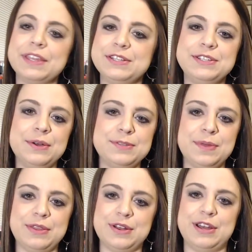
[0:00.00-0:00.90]
don't
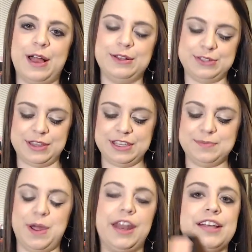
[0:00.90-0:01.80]
spend $30 on this
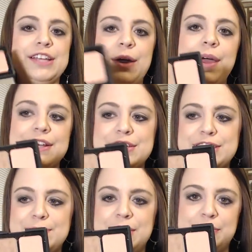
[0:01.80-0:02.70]
product. Go ahead and just
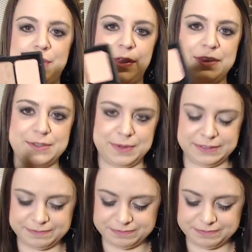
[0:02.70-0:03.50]
spend $3 on this one.